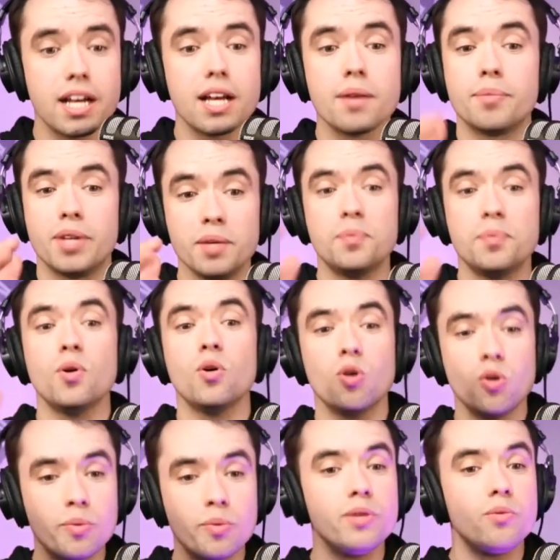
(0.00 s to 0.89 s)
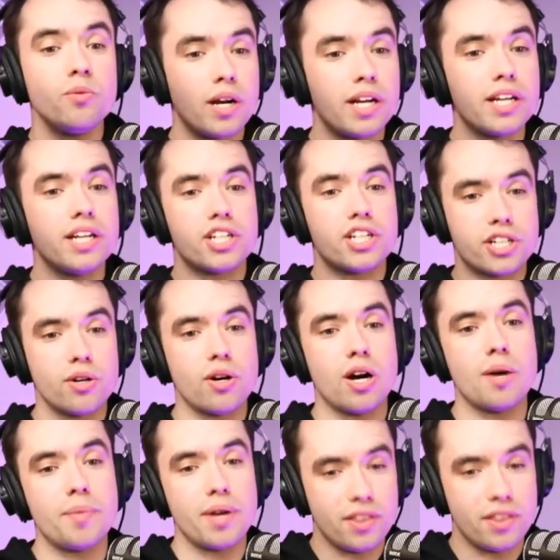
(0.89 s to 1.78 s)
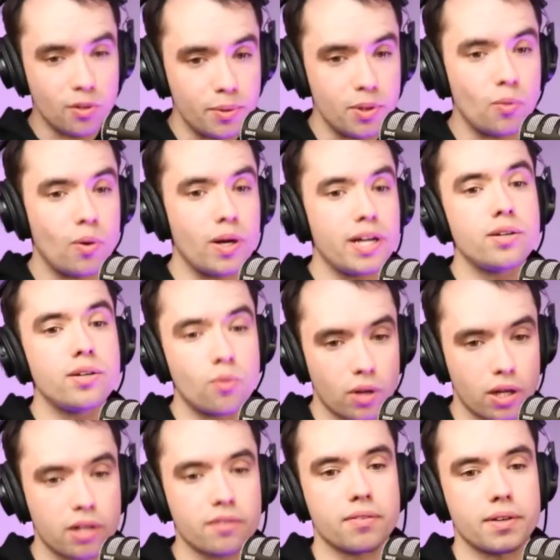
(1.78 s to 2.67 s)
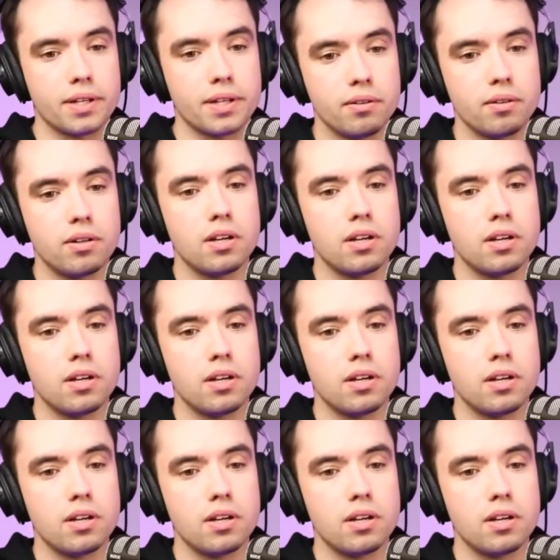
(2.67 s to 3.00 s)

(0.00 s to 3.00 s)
People will be wanting to show up and they'll be wanting to work for you.